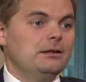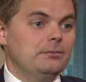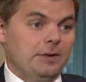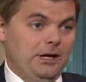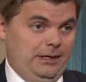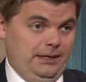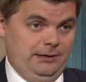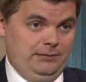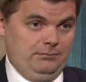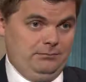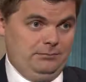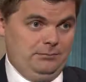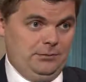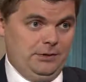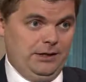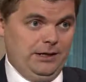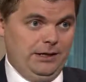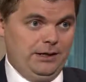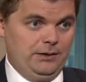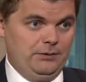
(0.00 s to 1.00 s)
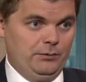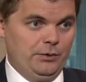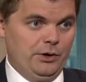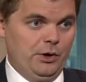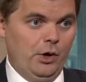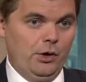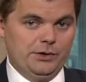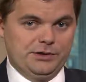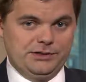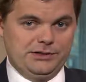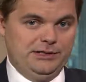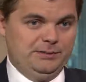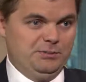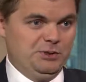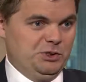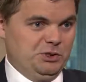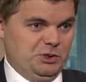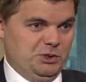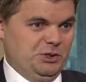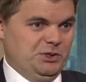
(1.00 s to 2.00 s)
the money. Okay, we call it sleep
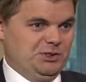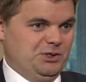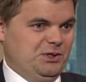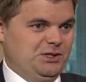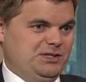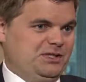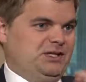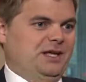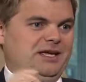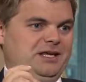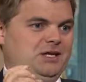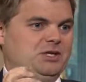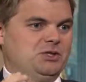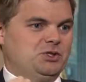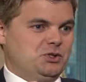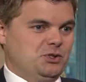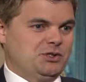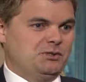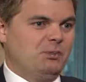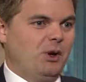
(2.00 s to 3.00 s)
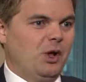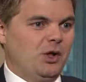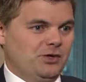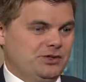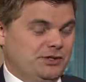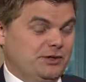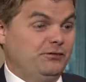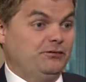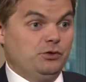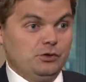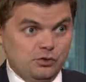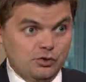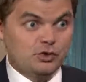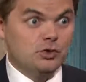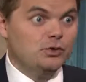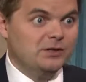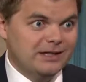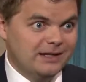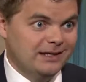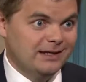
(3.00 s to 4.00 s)
insurance. It's just like an insurance policy if you
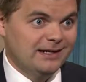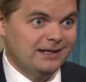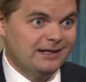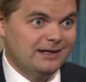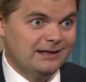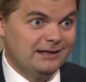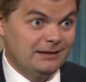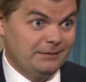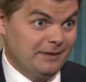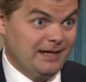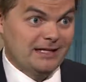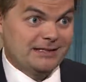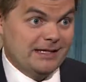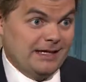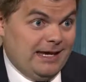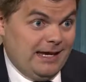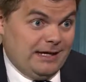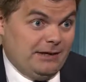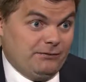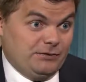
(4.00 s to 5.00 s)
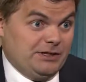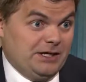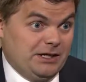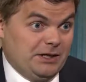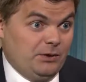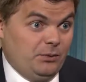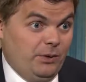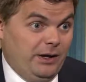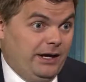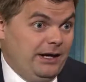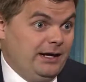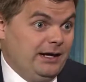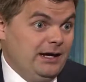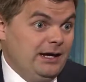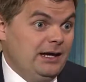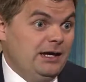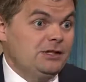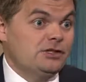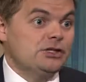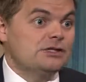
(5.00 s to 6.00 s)
do need it, because they can't ever take it away,
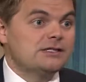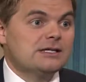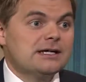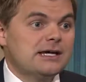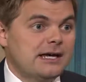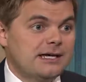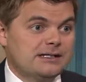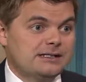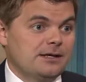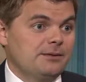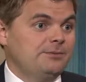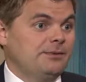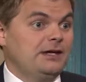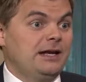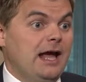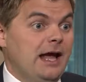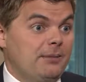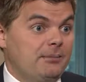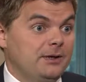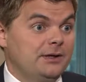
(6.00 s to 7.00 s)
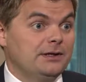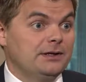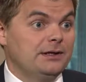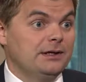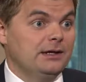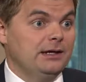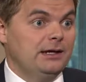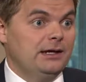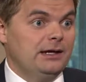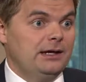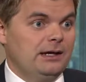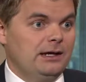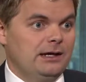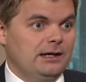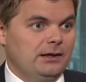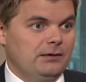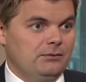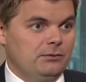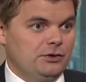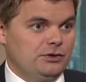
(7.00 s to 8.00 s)
just in case something happened,
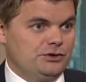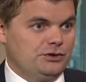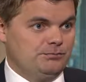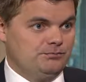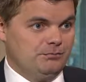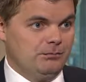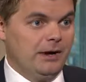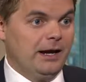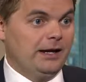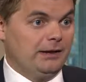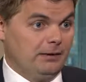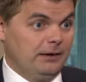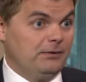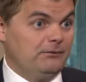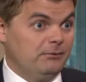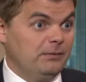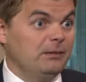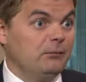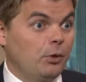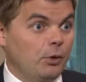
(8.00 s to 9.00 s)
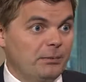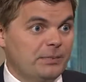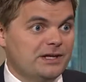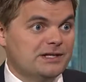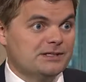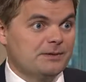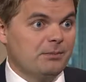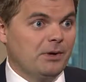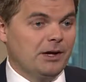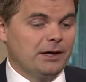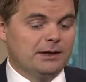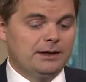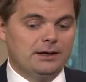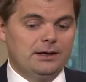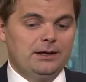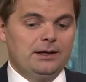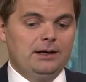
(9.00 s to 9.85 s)
which might give me more peace of mind.